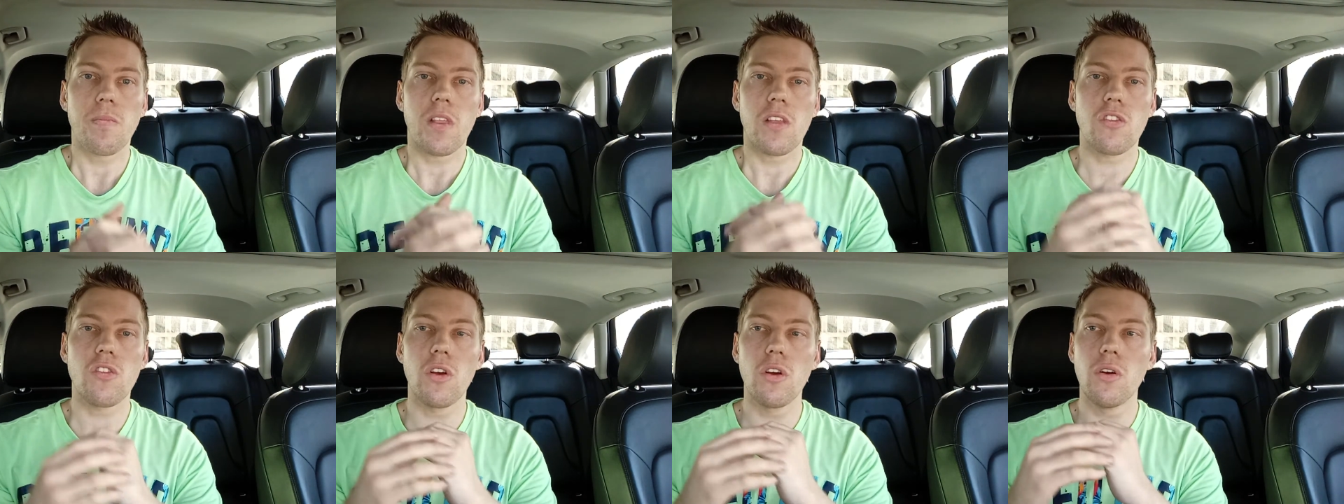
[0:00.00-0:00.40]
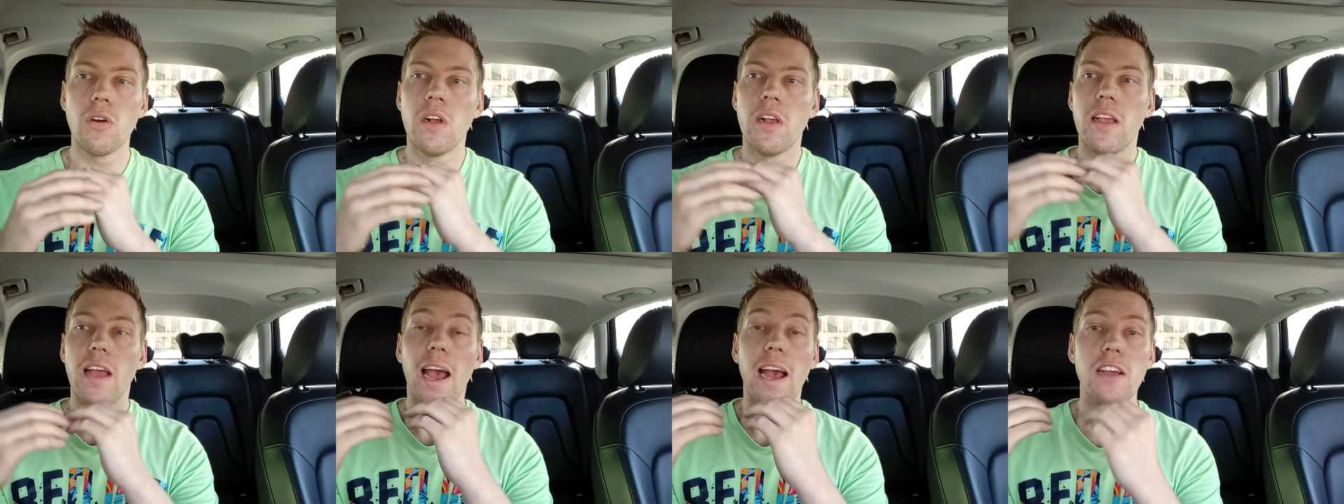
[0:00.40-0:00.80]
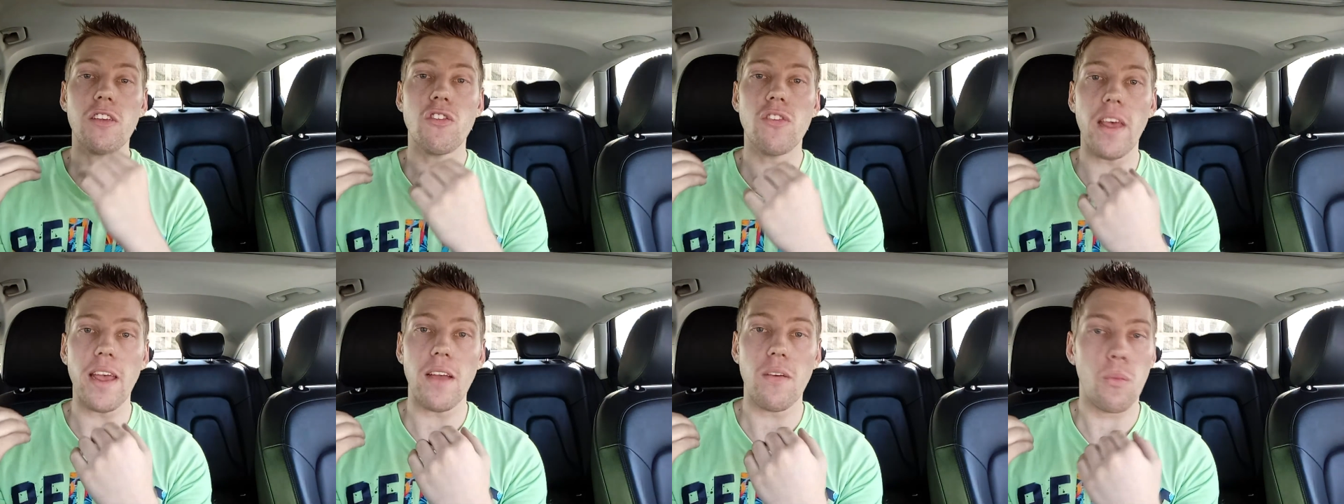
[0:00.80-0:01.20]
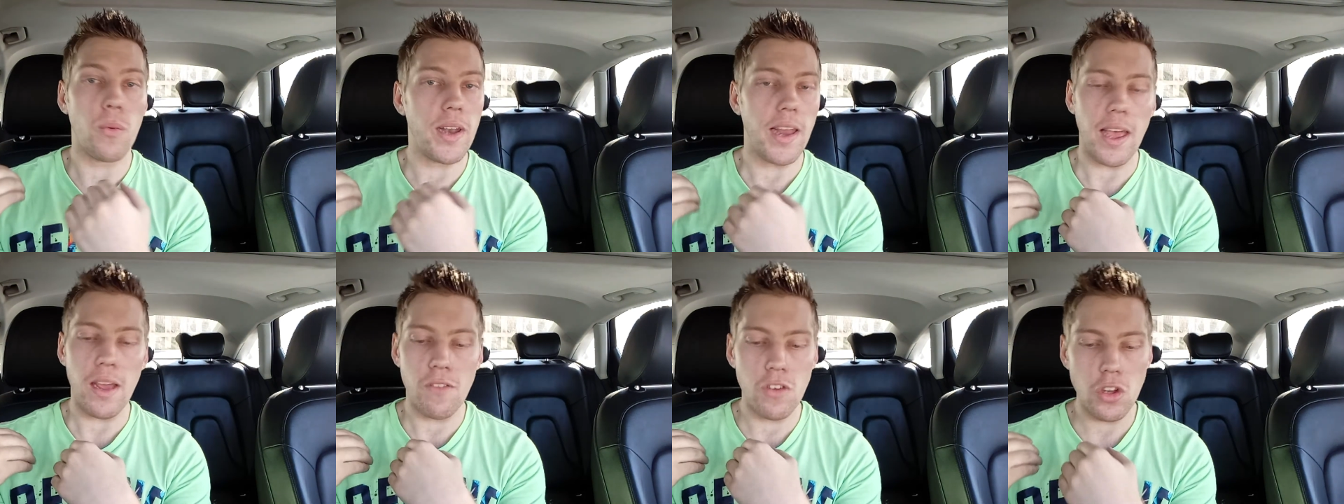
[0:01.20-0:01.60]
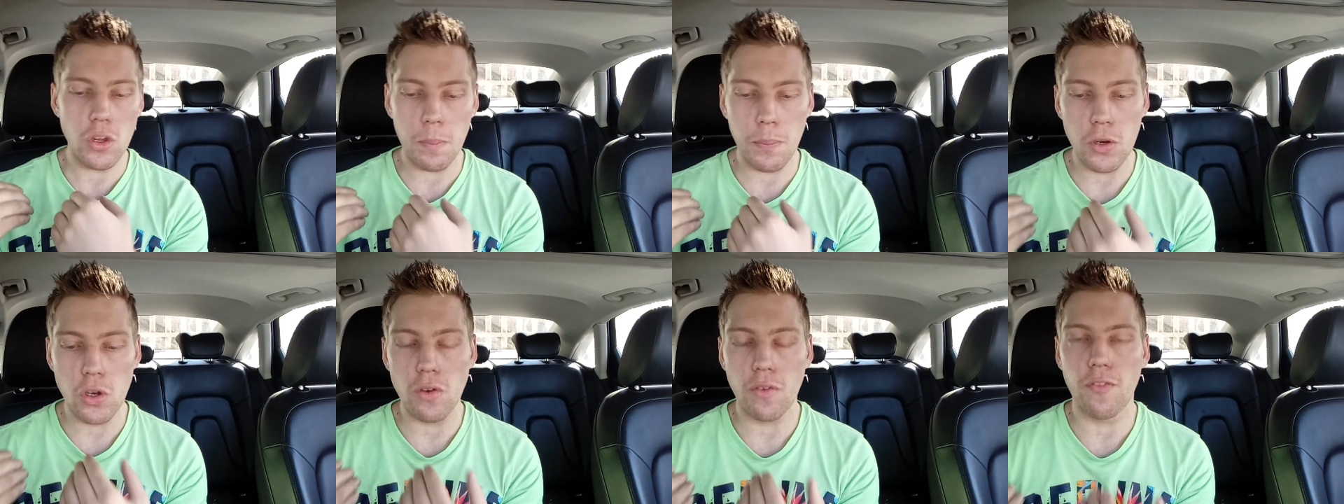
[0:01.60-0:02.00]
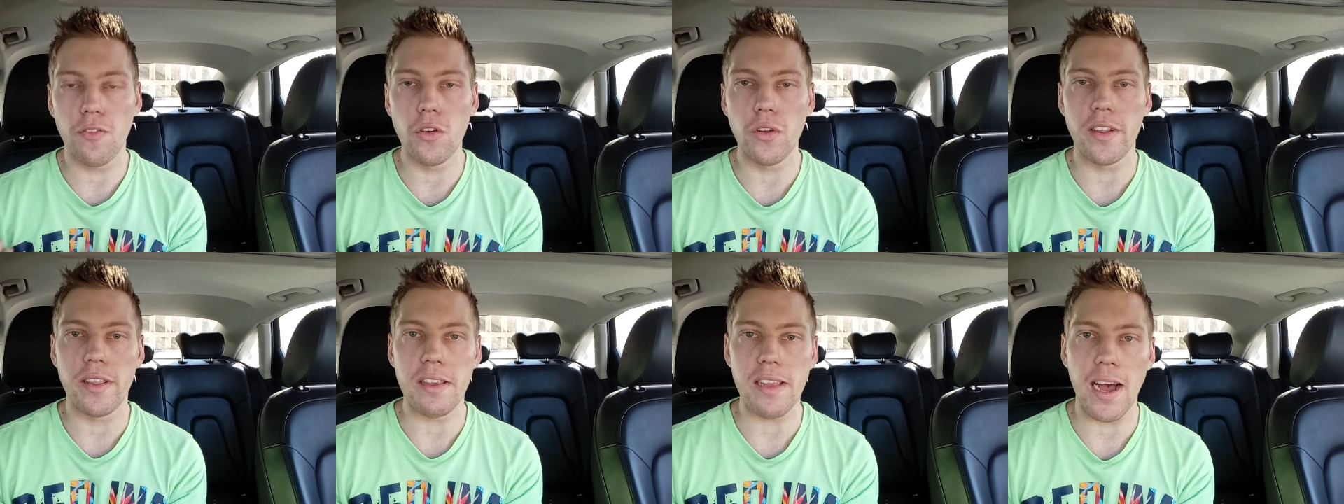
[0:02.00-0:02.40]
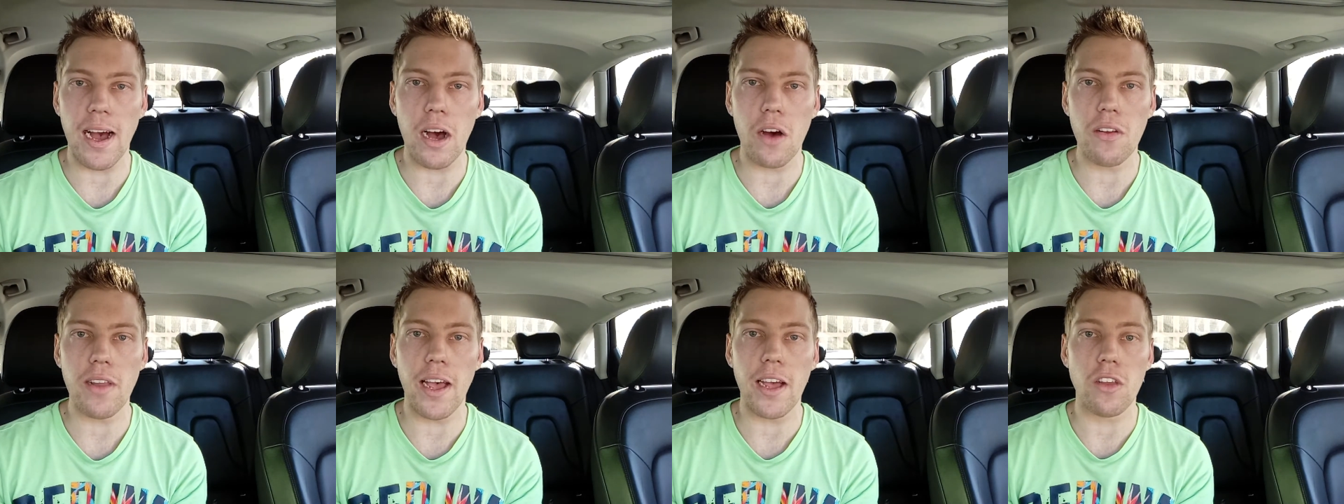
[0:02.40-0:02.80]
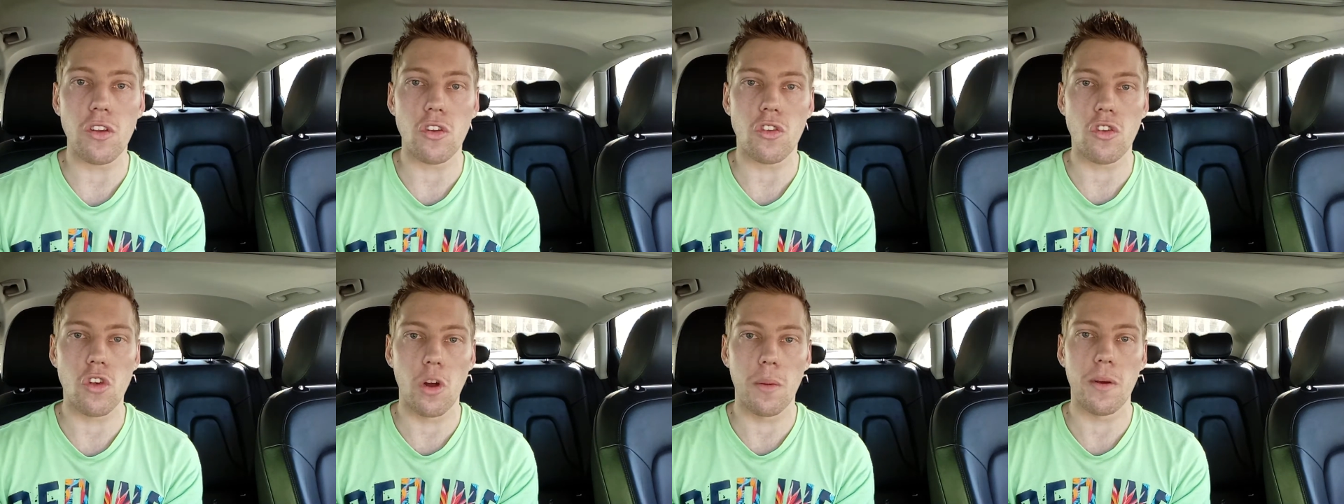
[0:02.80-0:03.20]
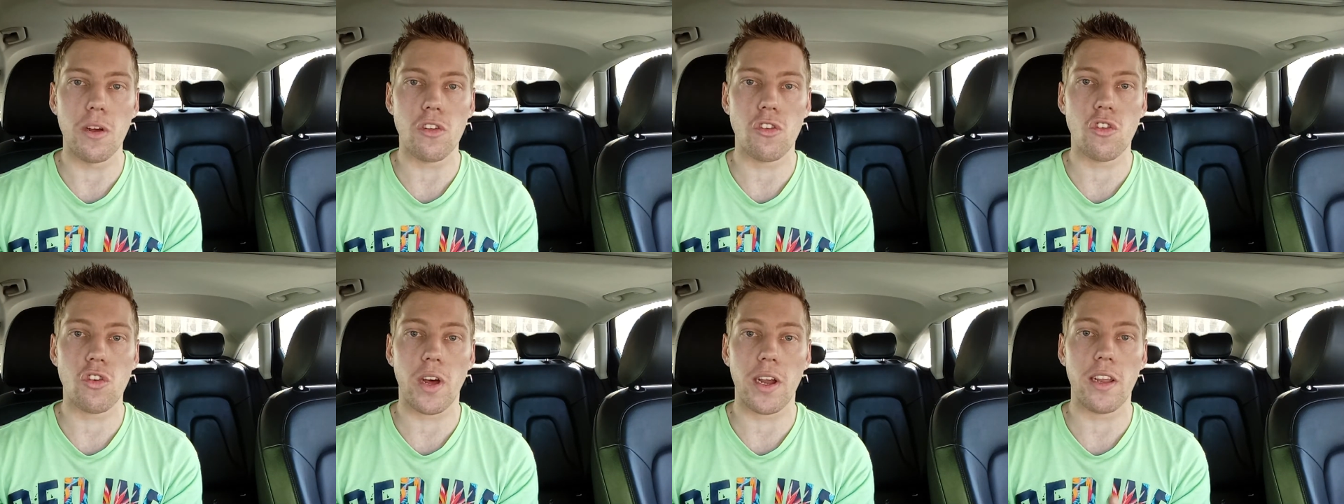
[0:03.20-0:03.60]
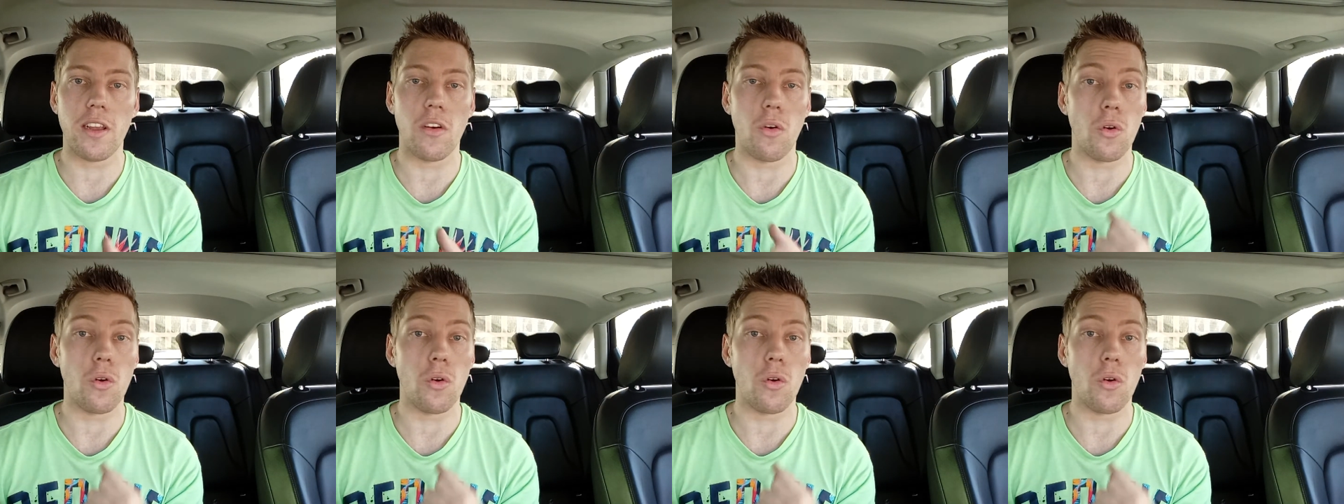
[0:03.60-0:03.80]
So whenever you put your foot down and your turbo is trying to,